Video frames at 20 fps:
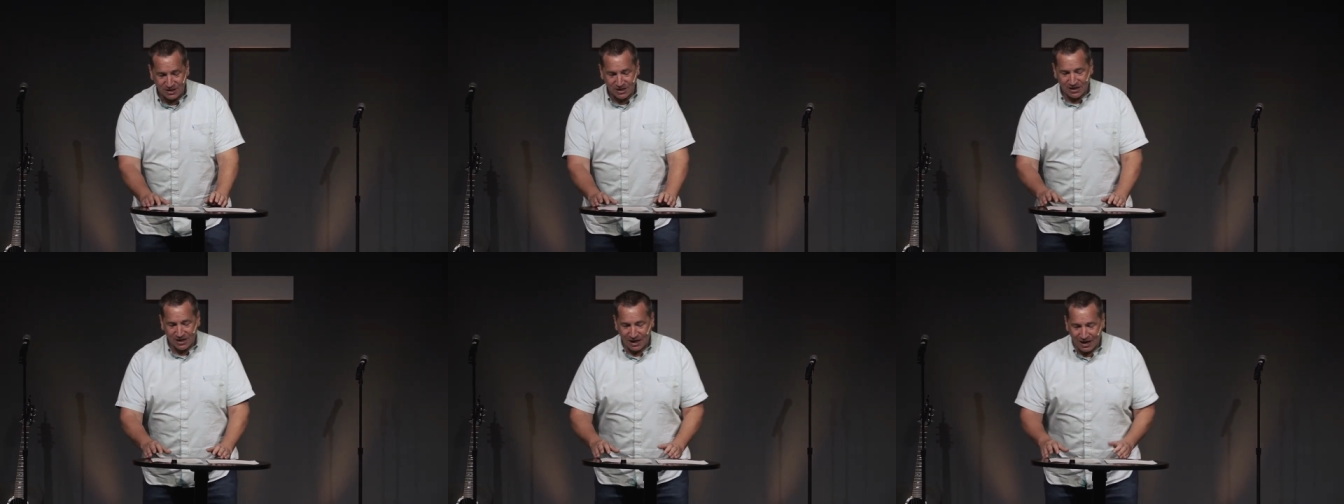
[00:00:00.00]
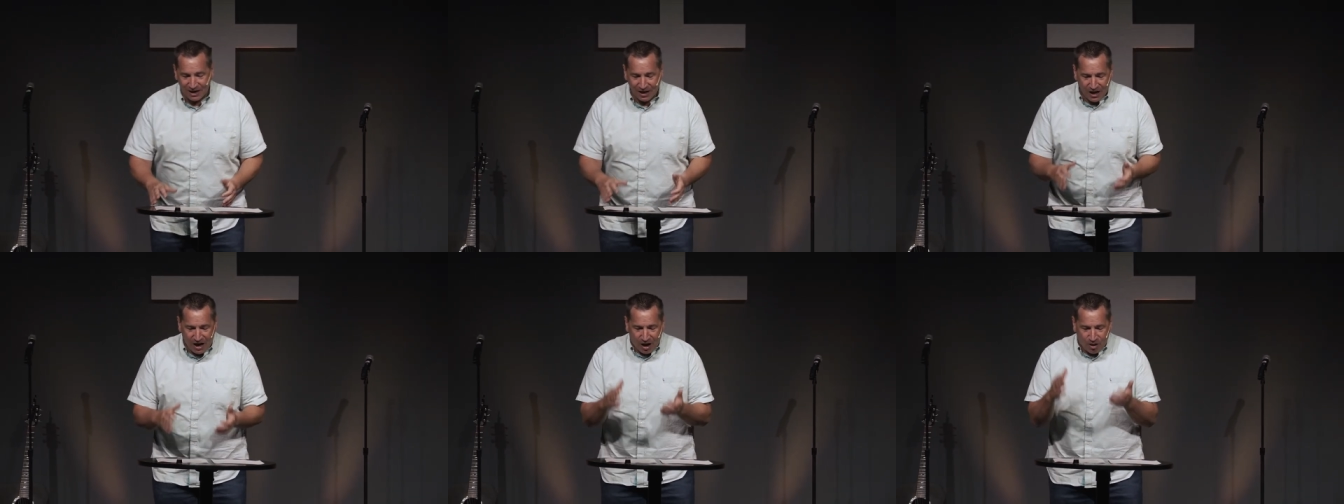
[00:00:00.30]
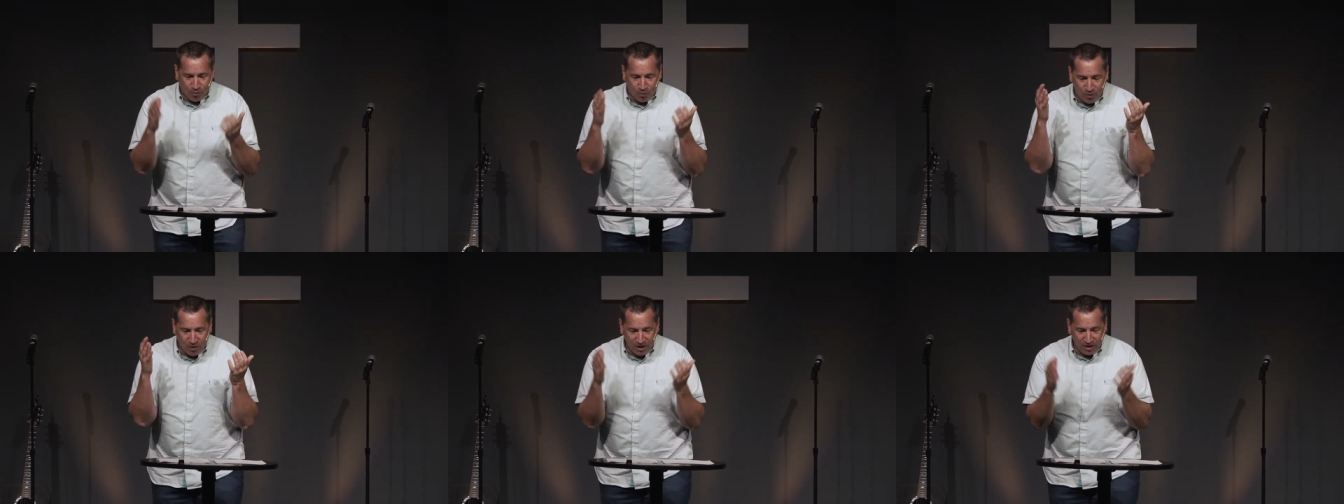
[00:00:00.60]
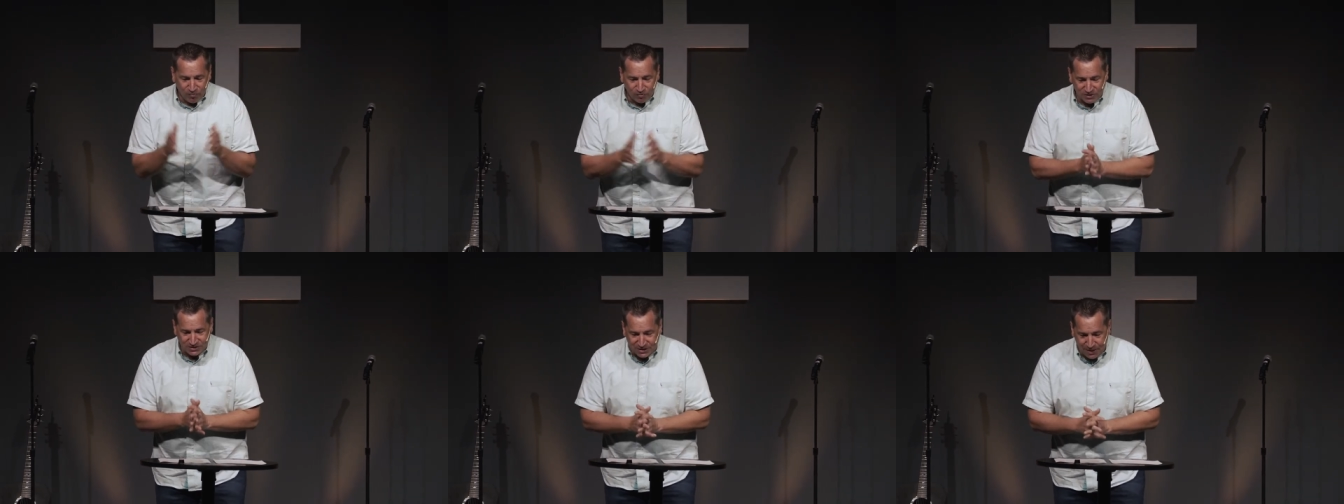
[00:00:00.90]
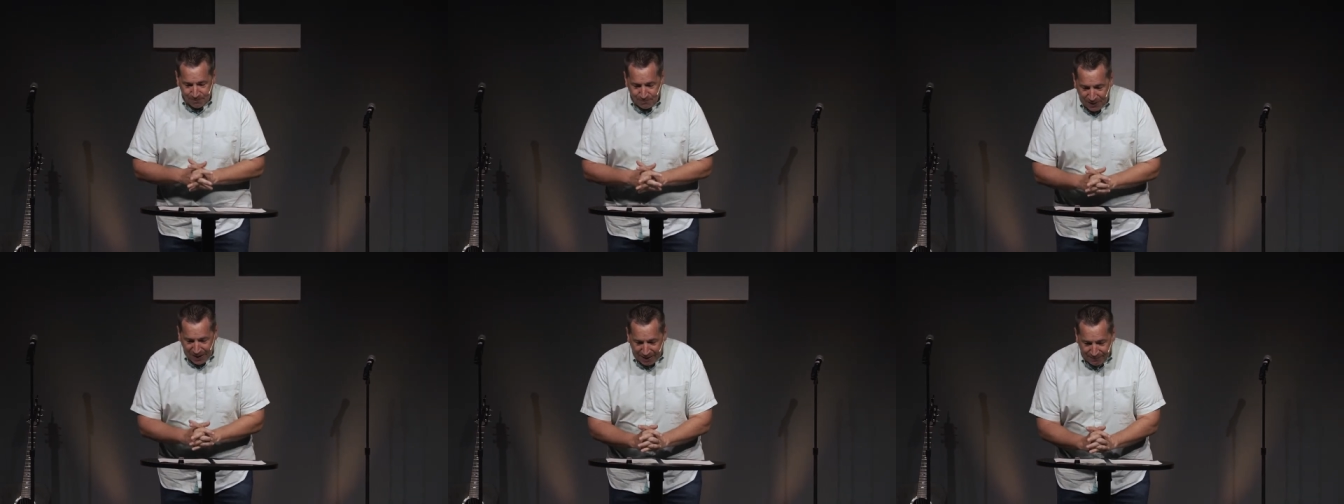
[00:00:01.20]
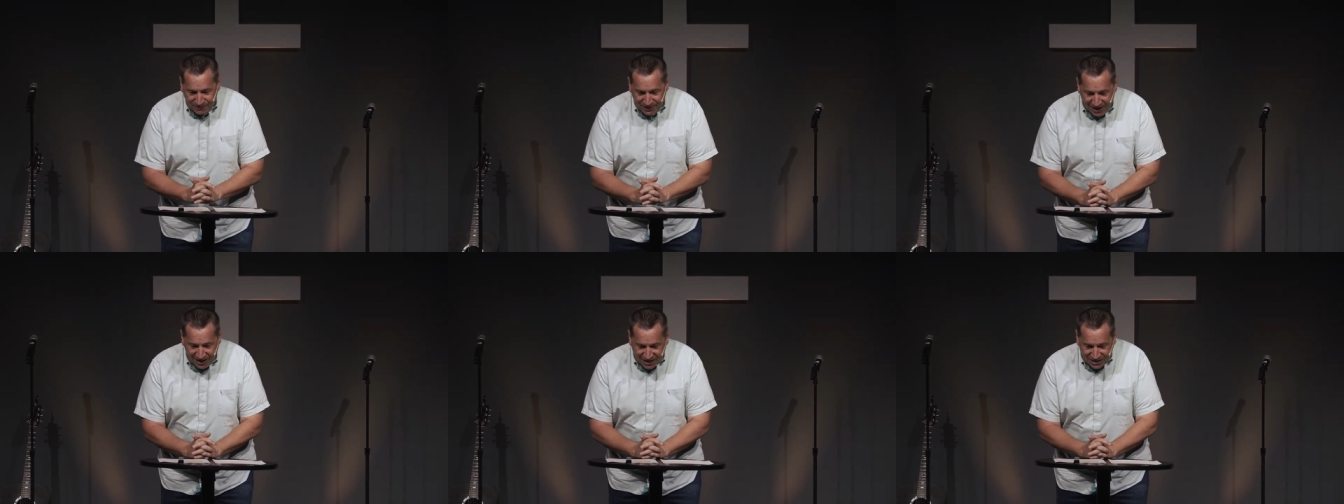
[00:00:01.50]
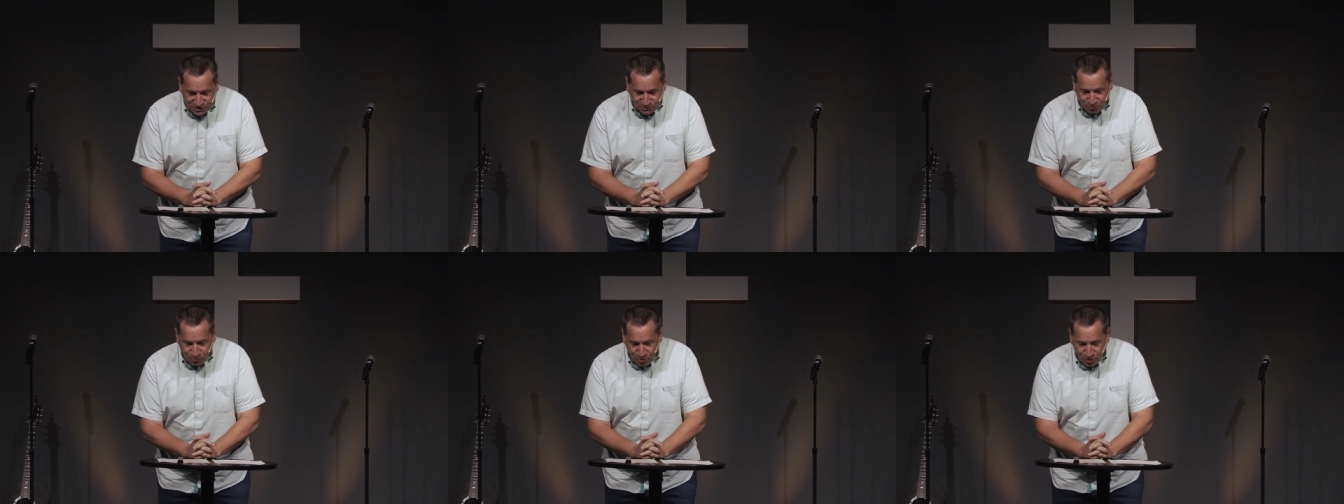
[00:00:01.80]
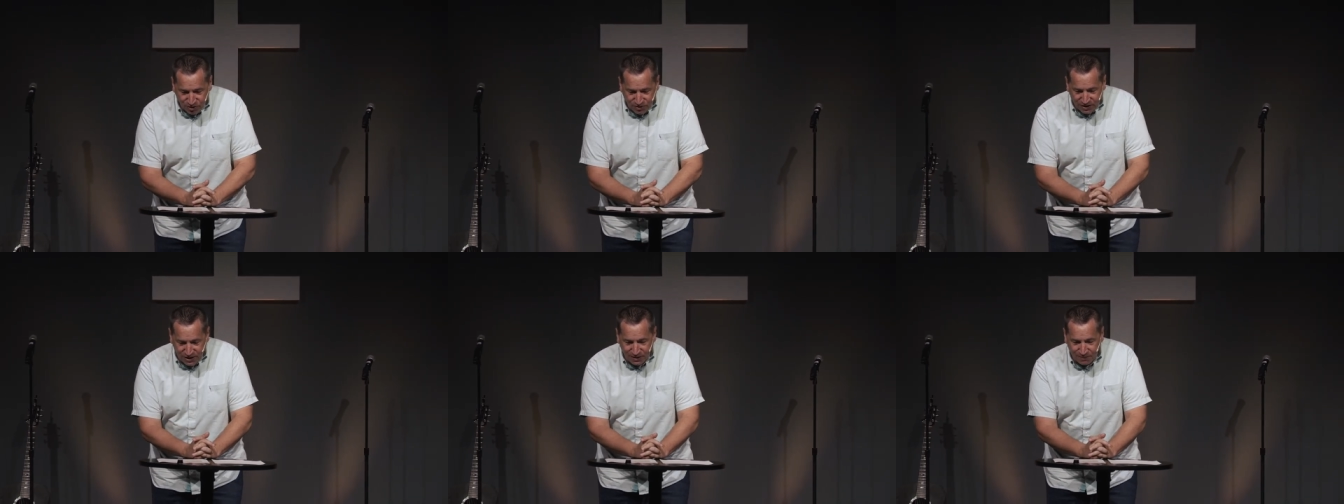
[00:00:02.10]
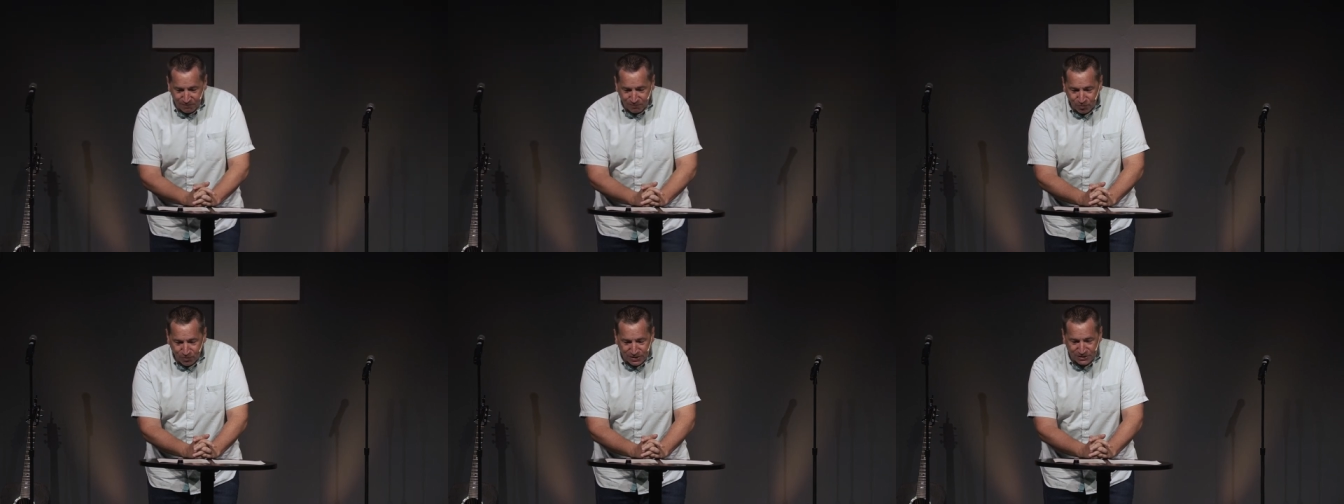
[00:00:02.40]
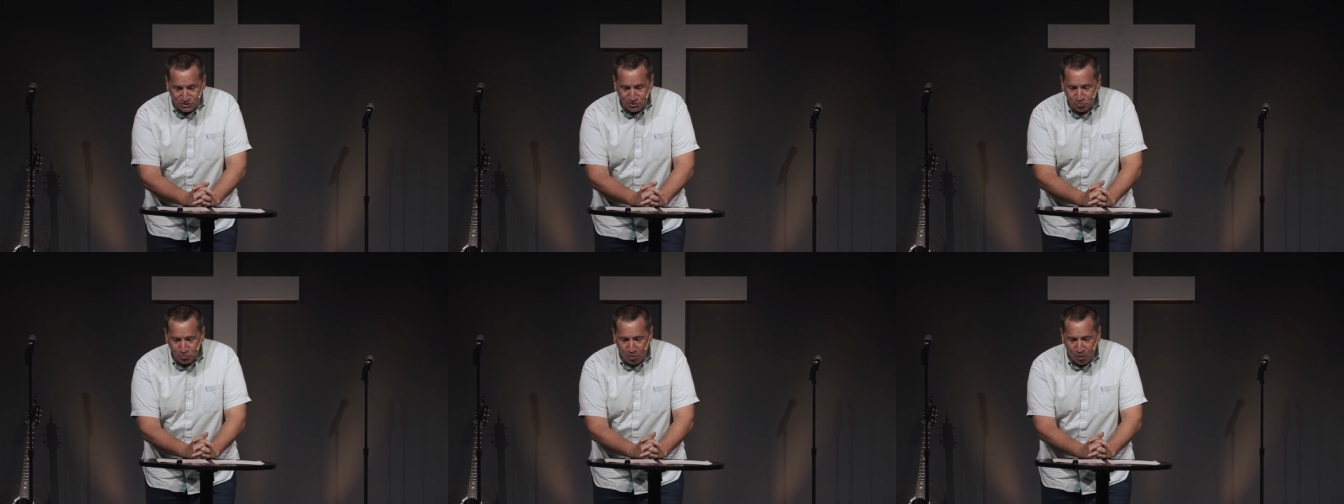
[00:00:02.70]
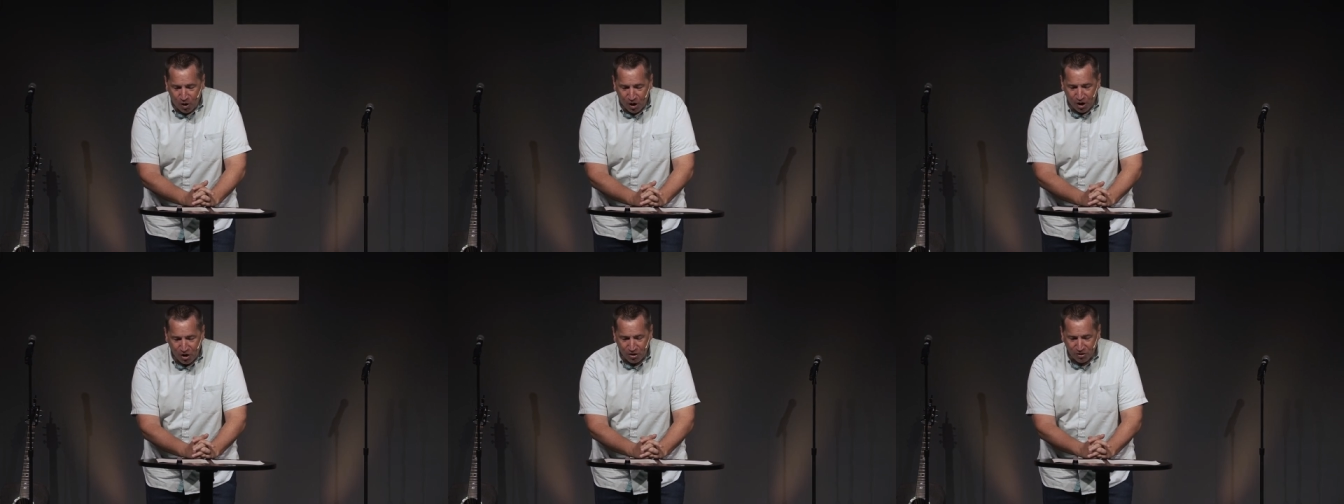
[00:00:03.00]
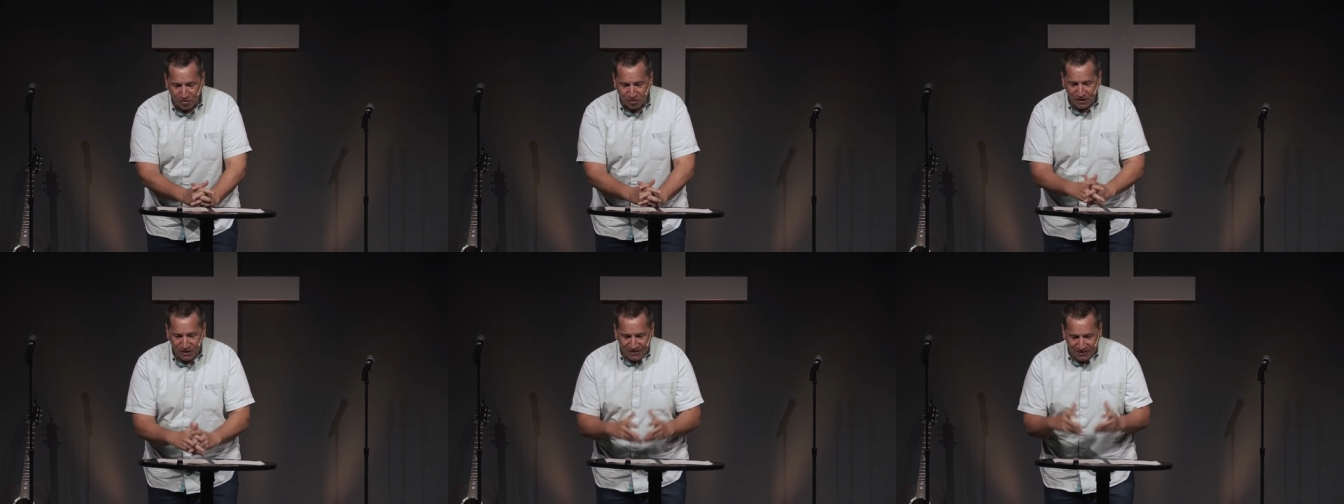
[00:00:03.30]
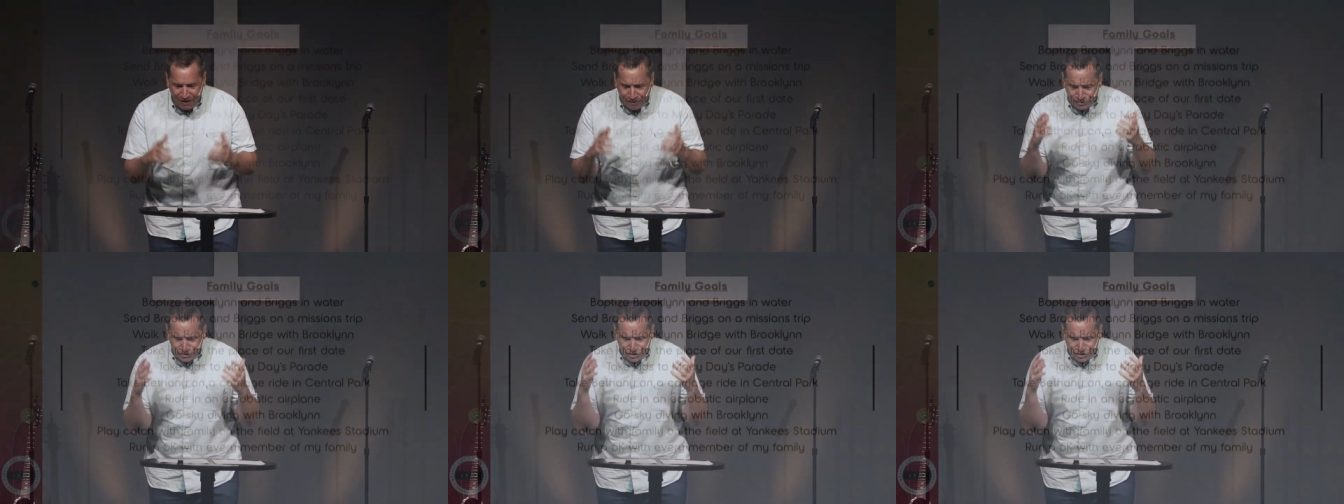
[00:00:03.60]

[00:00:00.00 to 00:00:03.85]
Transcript: Uh, uh, one was I baptized Brooklyn and Briggs in water. That was